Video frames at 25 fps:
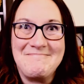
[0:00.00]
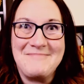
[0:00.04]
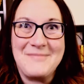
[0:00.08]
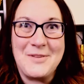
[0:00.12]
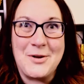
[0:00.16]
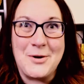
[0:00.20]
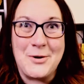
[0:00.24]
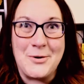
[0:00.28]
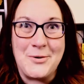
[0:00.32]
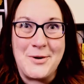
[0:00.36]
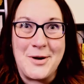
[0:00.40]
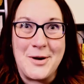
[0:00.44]

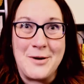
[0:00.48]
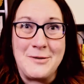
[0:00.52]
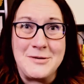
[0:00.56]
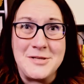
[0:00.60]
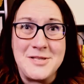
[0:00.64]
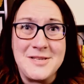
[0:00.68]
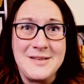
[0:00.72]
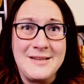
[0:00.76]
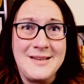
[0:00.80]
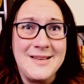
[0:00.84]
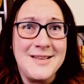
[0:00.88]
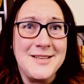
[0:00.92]
Who
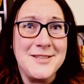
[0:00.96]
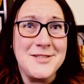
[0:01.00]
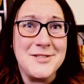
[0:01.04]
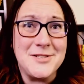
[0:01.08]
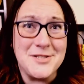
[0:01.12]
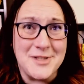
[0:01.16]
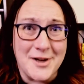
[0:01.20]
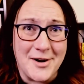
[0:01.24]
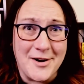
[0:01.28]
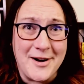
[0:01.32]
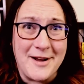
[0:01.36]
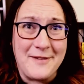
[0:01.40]
knows?
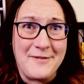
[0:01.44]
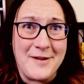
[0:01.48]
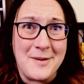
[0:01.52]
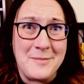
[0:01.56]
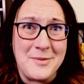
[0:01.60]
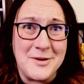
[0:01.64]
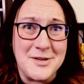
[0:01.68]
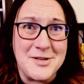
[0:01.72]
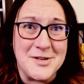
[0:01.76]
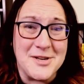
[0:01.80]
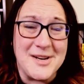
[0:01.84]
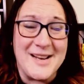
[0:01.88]
Sorry if I
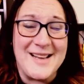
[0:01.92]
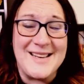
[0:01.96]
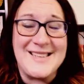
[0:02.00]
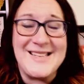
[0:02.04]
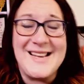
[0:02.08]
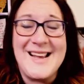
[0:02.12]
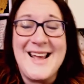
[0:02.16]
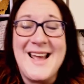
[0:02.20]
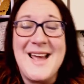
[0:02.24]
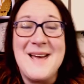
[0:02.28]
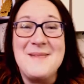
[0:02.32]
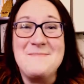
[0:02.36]
butchered it.
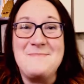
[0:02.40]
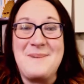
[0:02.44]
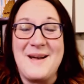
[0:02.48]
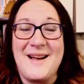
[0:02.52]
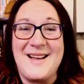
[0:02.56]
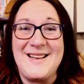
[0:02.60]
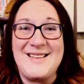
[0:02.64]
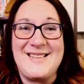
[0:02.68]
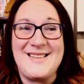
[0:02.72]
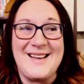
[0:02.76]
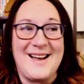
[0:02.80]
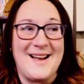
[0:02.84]

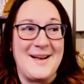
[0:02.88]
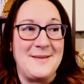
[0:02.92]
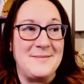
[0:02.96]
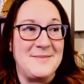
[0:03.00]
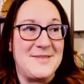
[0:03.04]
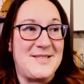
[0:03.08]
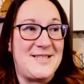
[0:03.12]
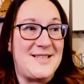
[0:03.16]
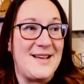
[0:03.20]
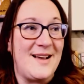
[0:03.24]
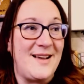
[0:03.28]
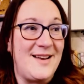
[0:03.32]
But
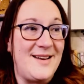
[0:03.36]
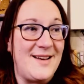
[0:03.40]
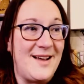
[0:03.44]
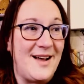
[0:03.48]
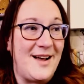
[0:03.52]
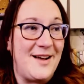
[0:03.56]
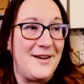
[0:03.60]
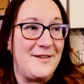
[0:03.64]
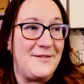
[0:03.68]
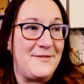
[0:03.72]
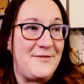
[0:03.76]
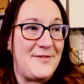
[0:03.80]
son
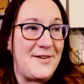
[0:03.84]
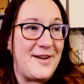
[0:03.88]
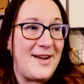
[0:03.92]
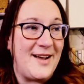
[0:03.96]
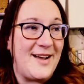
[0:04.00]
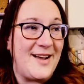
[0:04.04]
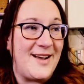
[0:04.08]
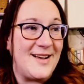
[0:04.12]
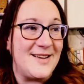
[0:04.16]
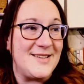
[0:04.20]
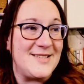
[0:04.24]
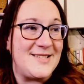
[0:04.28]
of
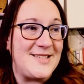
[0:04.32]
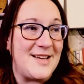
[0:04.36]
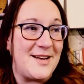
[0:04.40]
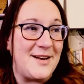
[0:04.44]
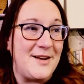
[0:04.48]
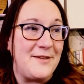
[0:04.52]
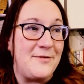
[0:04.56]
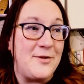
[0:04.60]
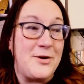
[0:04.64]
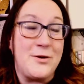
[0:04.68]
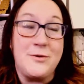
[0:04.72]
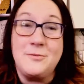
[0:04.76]

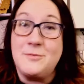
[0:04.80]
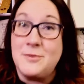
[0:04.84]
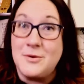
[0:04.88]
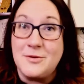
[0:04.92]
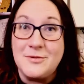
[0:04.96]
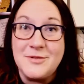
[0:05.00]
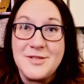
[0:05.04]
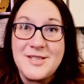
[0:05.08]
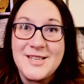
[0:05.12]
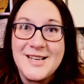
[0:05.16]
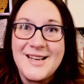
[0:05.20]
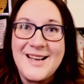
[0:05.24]

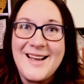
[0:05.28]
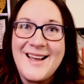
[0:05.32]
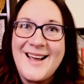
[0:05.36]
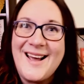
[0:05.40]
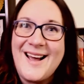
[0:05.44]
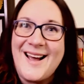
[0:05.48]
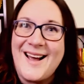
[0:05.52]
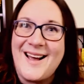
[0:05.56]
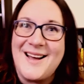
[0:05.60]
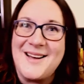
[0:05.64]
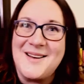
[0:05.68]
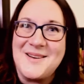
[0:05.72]
Guðmund,
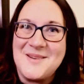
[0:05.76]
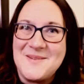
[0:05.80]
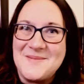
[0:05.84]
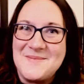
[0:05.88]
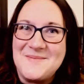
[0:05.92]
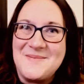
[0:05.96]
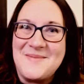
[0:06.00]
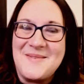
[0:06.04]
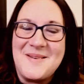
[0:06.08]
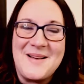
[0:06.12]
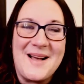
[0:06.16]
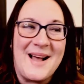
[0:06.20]

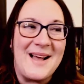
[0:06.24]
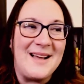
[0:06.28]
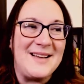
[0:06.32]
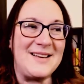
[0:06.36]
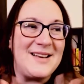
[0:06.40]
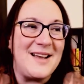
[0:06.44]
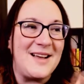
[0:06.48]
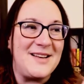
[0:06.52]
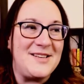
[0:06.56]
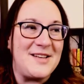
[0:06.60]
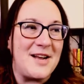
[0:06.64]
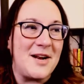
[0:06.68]

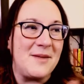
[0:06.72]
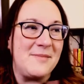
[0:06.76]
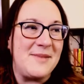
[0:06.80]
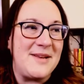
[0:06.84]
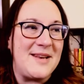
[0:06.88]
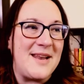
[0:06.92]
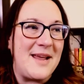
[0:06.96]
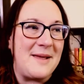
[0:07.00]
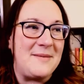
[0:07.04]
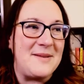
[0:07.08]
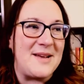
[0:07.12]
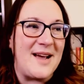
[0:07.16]
a gentleman
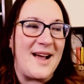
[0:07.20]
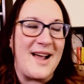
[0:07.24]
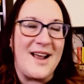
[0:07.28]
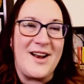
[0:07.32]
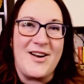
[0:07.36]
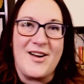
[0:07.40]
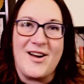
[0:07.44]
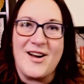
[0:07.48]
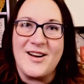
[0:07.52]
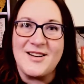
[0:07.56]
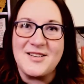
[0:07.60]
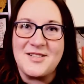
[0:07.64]
named
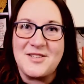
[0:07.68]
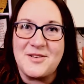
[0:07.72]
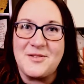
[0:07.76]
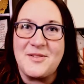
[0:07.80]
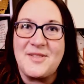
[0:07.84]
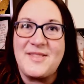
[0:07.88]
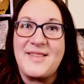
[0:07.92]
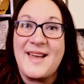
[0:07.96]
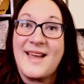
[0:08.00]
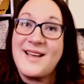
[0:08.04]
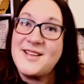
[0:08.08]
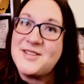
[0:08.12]
Einar. So
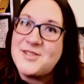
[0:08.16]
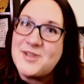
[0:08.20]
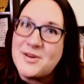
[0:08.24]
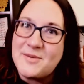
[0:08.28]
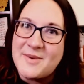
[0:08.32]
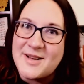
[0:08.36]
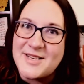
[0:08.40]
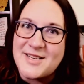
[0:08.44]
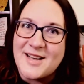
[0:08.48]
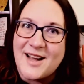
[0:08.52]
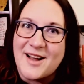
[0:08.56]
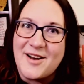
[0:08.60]
thanks so
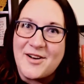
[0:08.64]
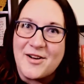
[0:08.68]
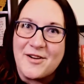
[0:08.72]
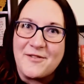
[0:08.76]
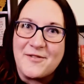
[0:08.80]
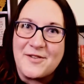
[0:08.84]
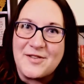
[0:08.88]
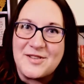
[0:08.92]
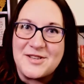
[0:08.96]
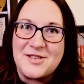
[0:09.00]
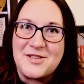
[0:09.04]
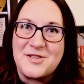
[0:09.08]
much, Einar,
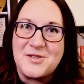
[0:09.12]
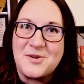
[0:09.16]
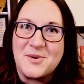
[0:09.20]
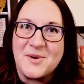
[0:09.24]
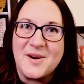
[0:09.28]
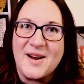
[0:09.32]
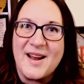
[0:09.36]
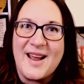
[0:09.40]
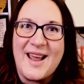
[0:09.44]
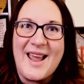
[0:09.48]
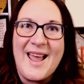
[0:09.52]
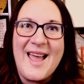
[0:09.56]
for this
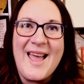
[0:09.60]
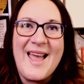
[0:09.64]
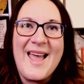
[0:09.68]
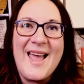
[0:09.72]
story.